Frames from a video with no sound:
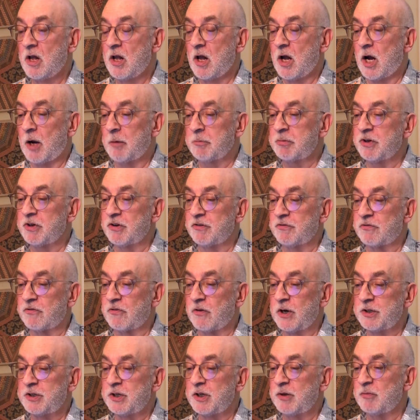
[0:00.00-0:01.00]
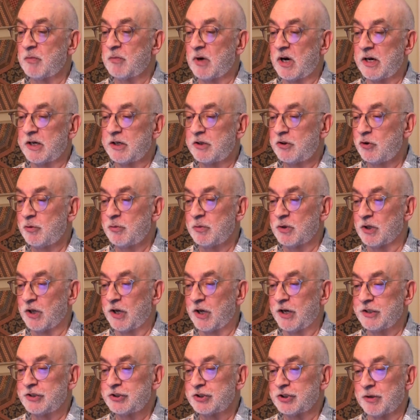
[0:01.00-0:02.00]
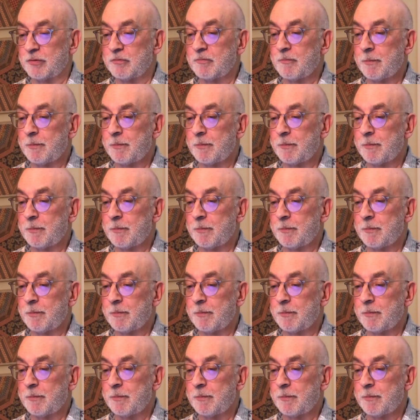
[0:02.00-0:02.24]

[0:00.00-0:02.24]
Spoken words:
I'm confronting my accumulation.